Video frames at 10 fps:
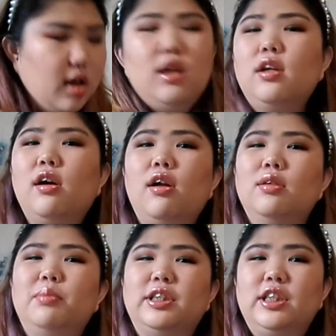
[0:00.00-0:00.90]

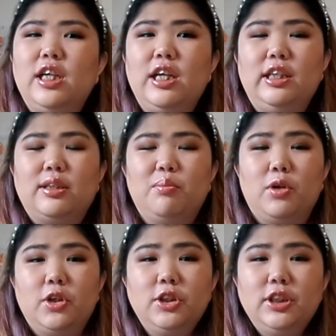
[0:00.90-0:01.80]
called Martinis and
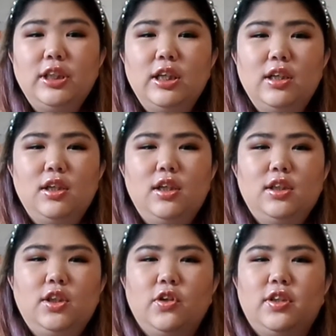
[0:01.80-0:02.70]
Murders.
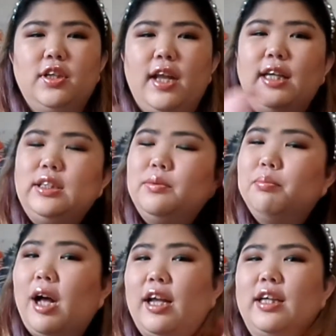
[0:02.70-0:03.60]
So the last
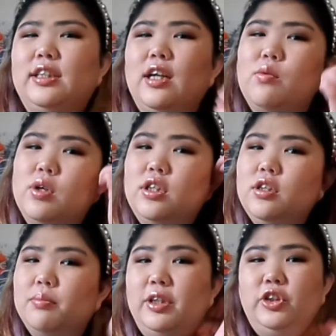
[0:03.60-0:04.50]
podcast that I want
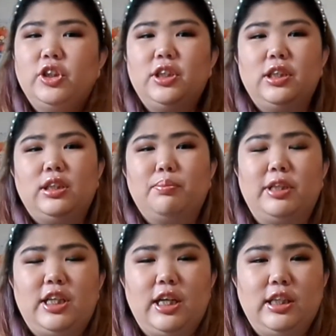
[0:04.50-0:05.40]
to mention is
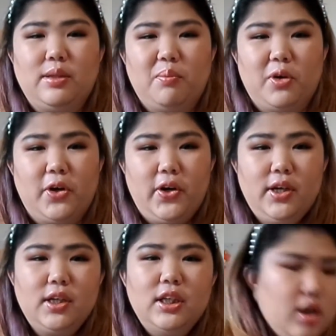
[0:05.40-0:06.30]
Martinis and Murder.
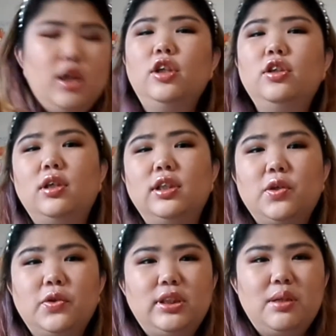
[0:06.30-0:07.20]
It's
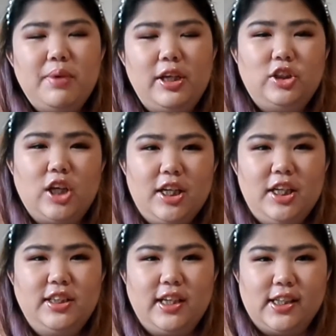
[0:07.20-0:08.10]
hosted by John
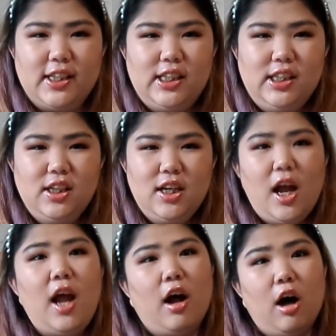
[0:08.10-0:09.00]
and Darren,
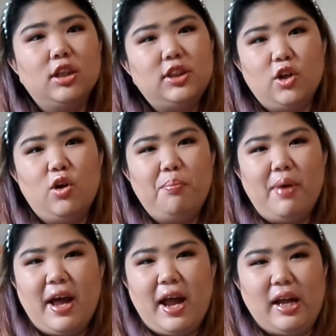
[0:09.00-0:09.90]
and also
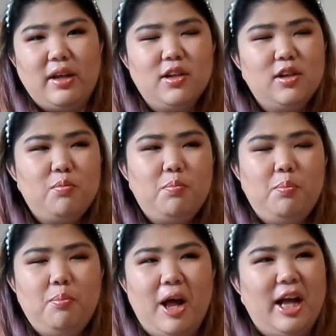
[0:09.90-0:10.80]
by
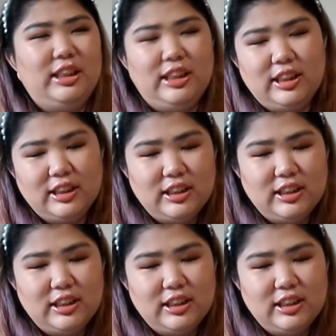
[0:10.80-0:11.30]
Matt.